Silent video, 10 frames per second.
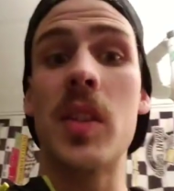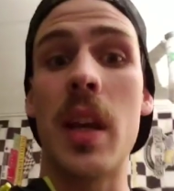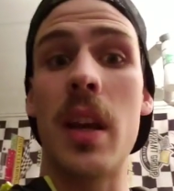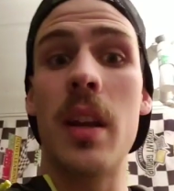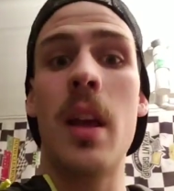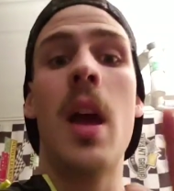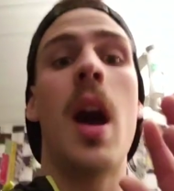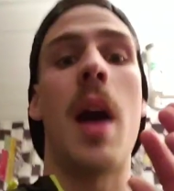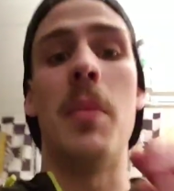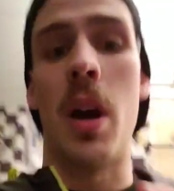Said
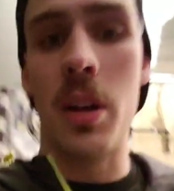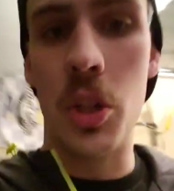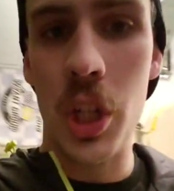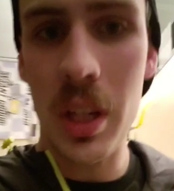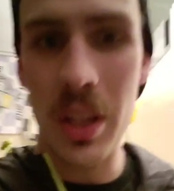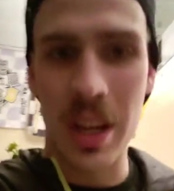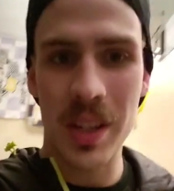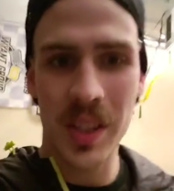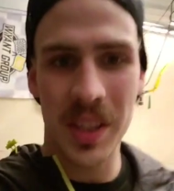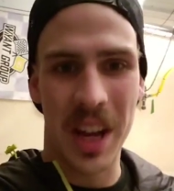I'm not a
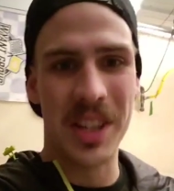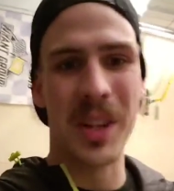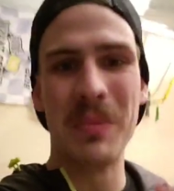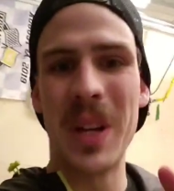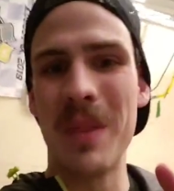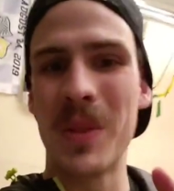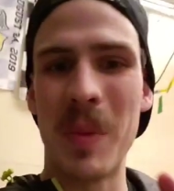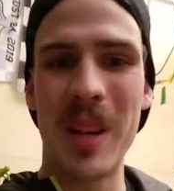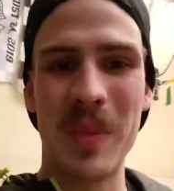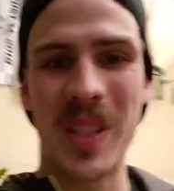genius. I sometimes
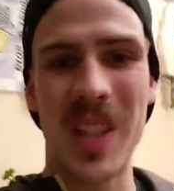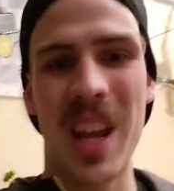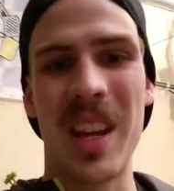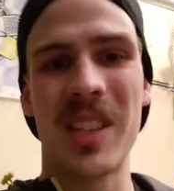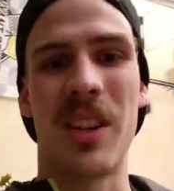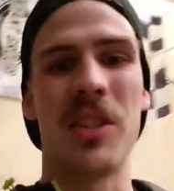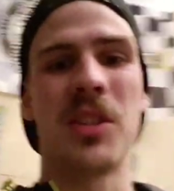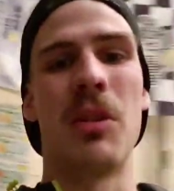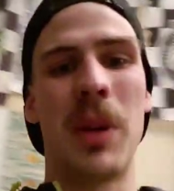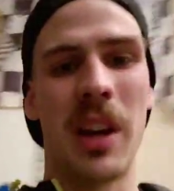make mistakes.
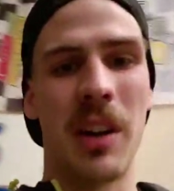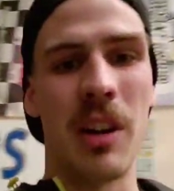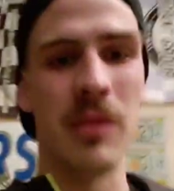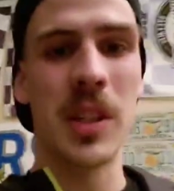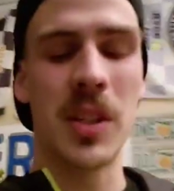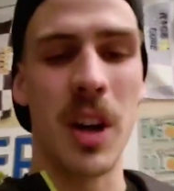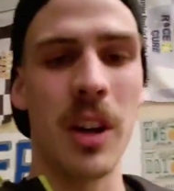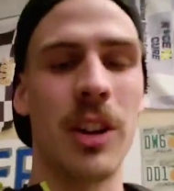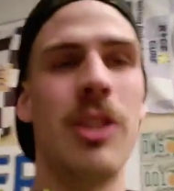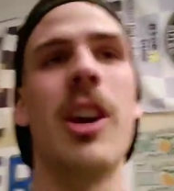Also, I'm kind of nervous
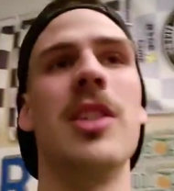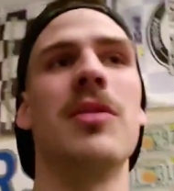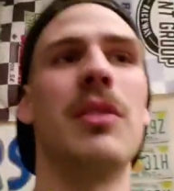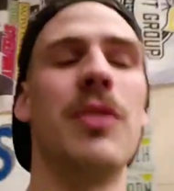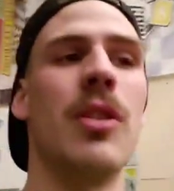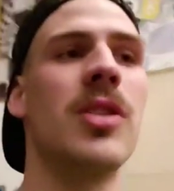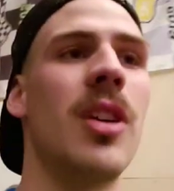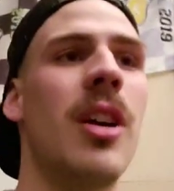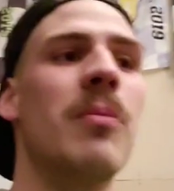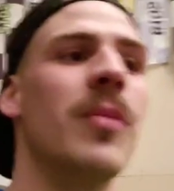talking to you guys for the first
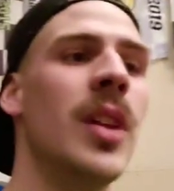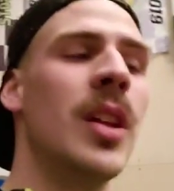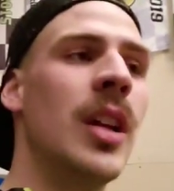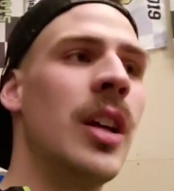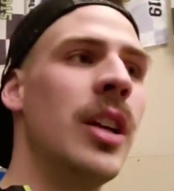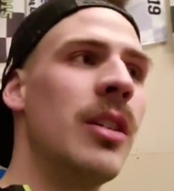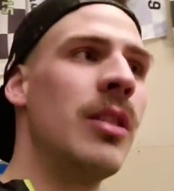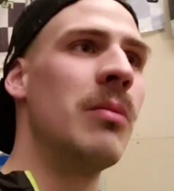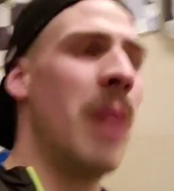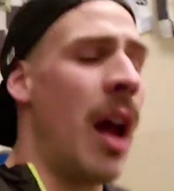time.
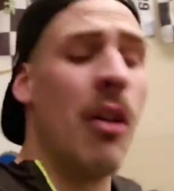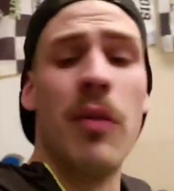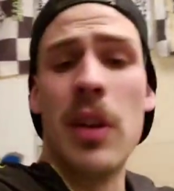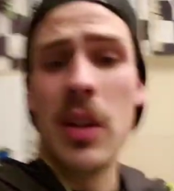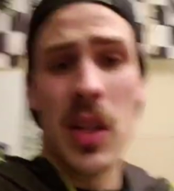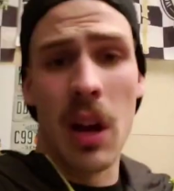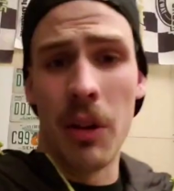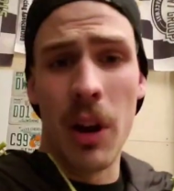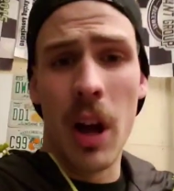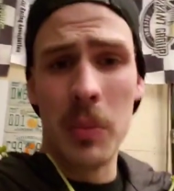I don't know if you can tell
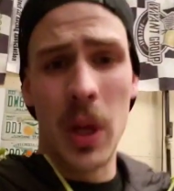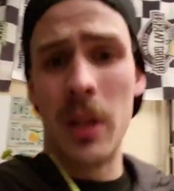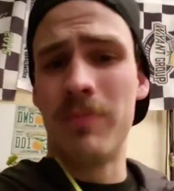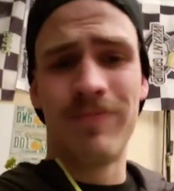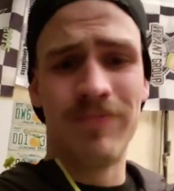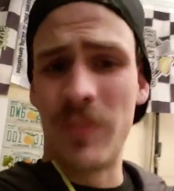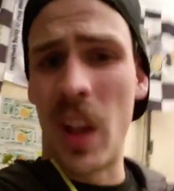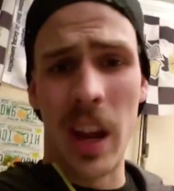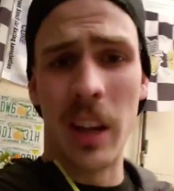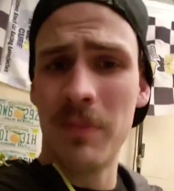or not, but
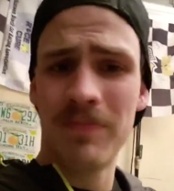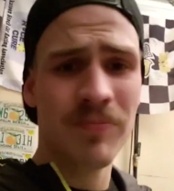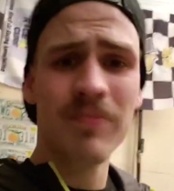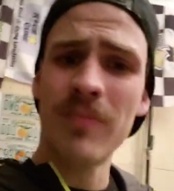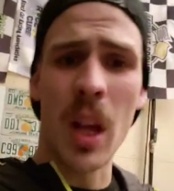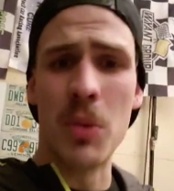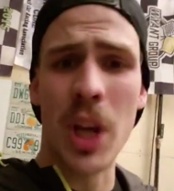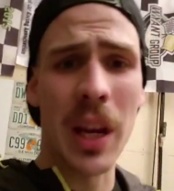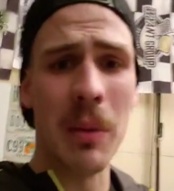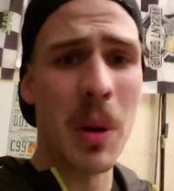like I'm
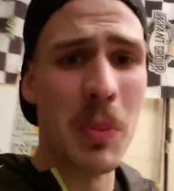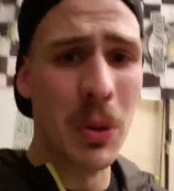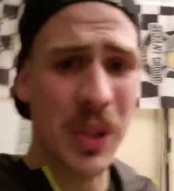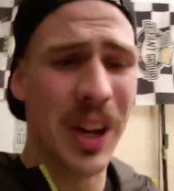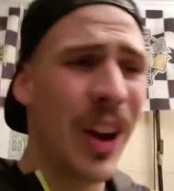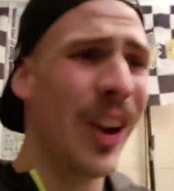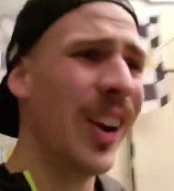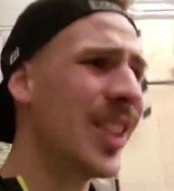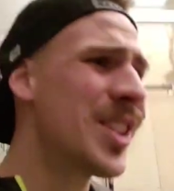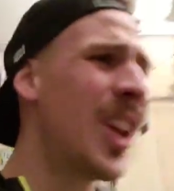shaking in my boots here.
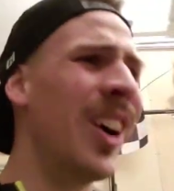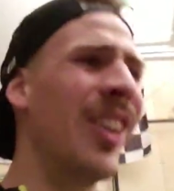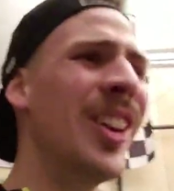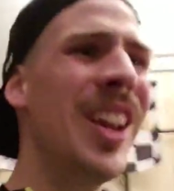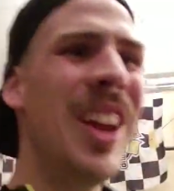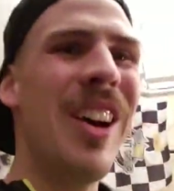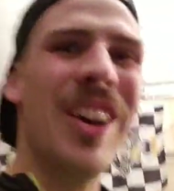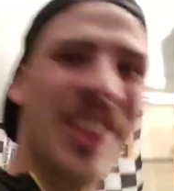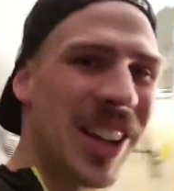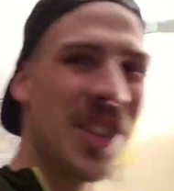So
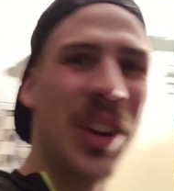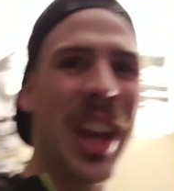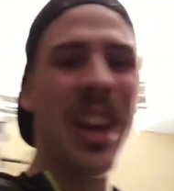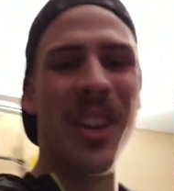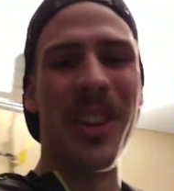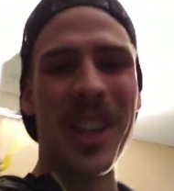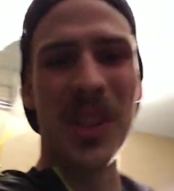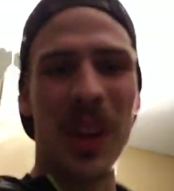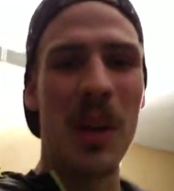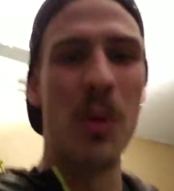that's okay though.
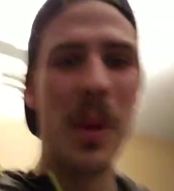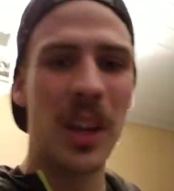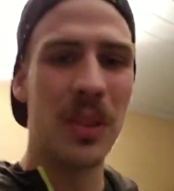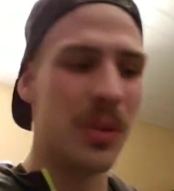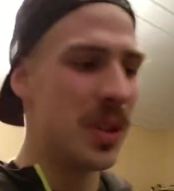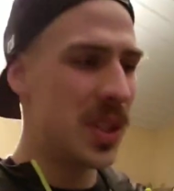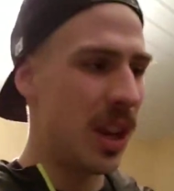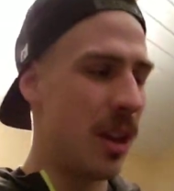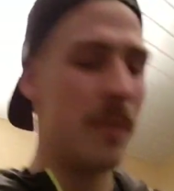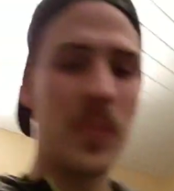That's okay. We'll make it through this together.